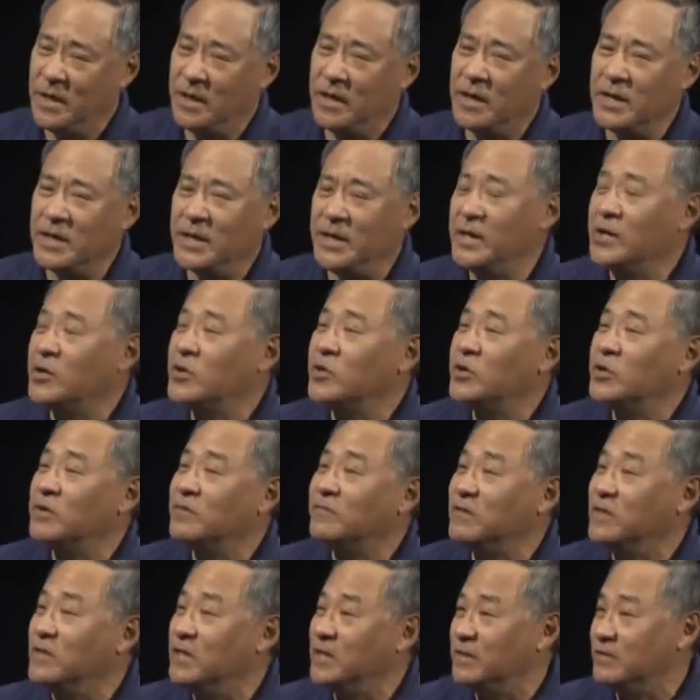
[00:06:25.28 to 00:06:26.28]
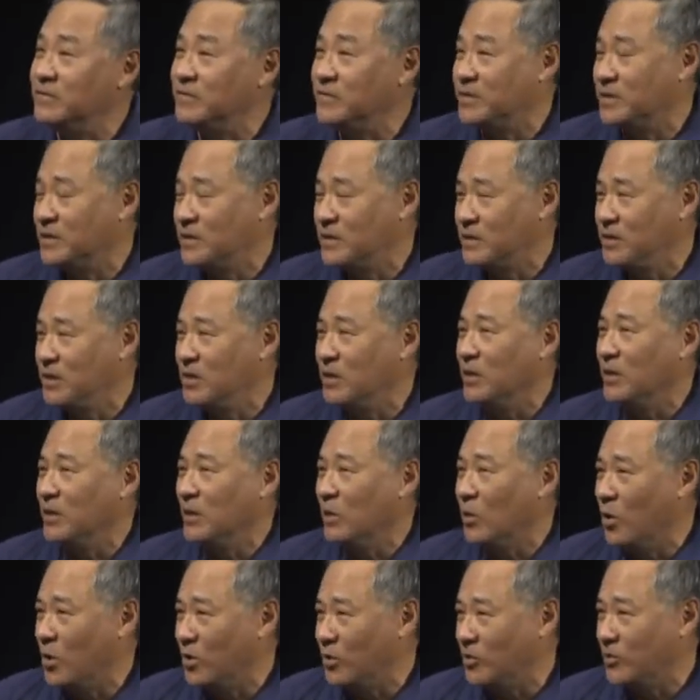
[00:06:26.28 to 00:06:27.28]
he could have lived
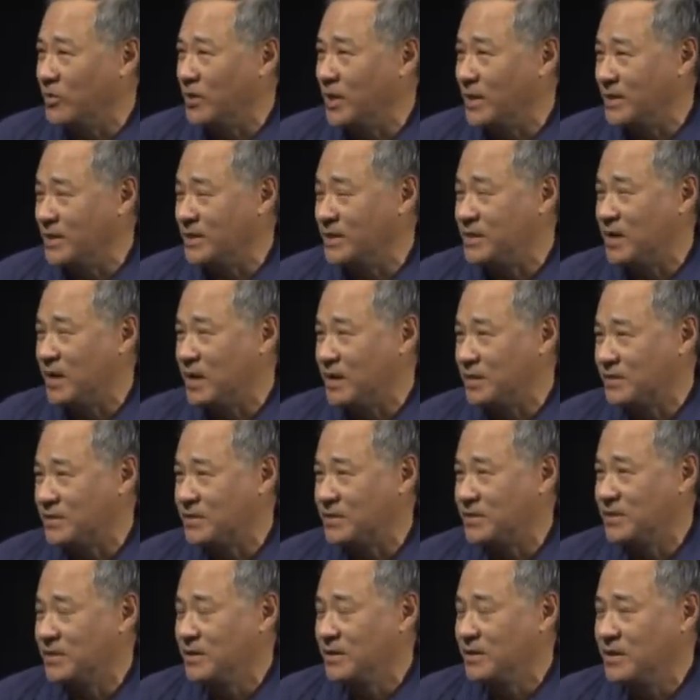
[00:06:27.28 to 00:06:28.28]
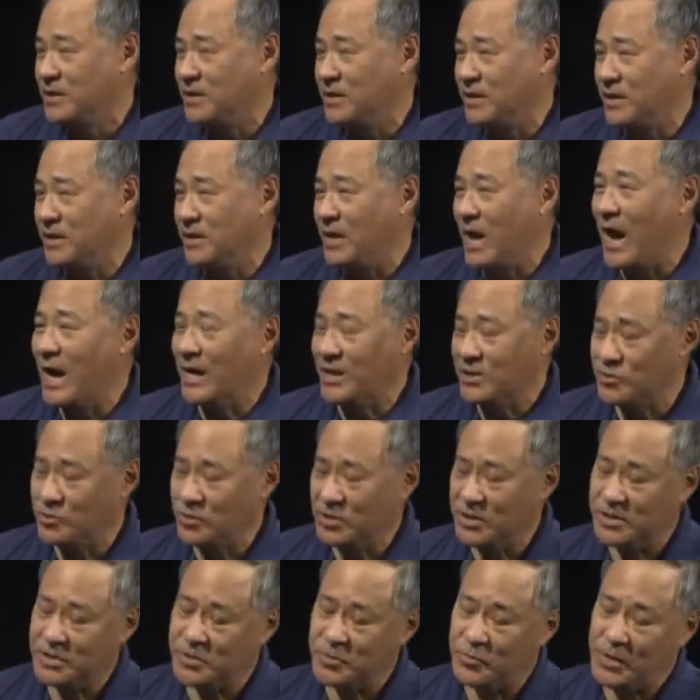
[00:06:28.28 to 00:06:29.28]
longer than he does in actual
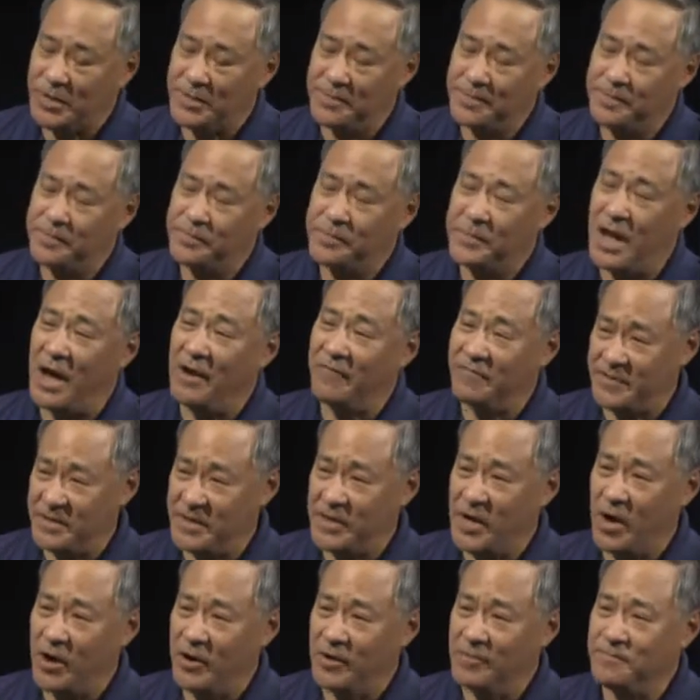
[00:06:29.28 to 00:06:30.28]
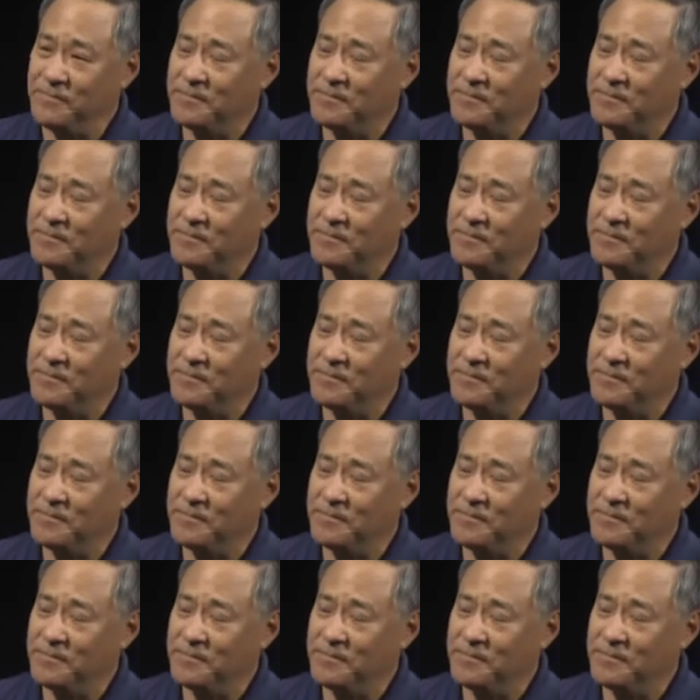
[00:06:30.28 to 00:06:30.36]
history, FDR.